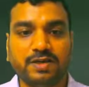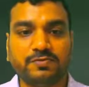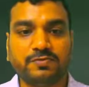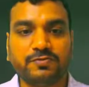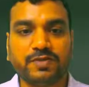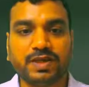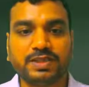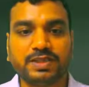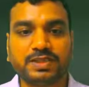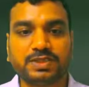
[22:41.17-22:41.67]

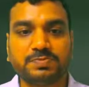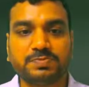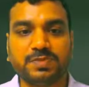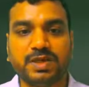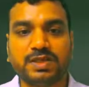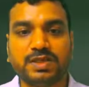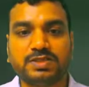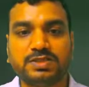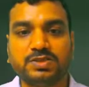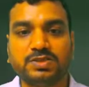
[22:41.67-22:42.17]
different
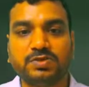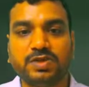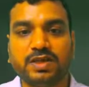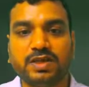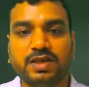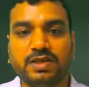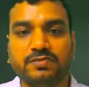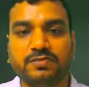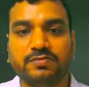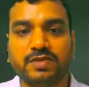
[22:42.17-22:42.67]
speeds
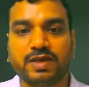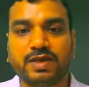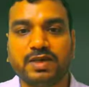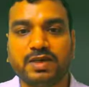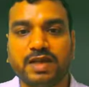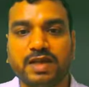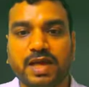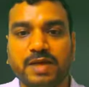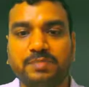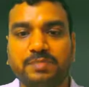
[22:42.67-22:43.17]
during
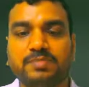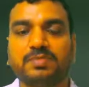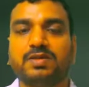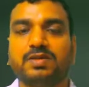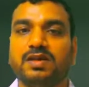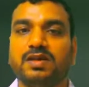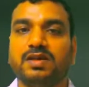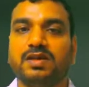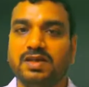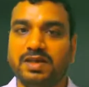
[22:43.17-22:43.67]
different
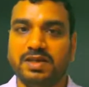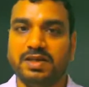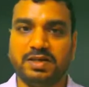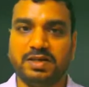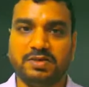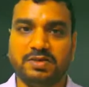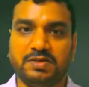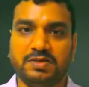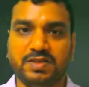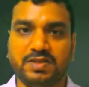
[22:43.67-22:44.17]
time
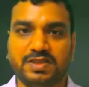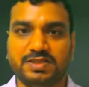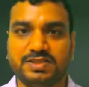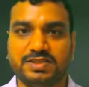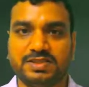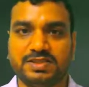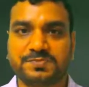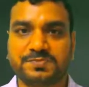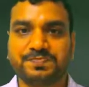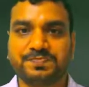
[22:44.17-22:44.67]

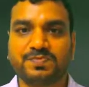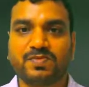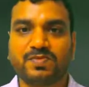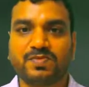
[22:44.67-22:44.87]
intervals.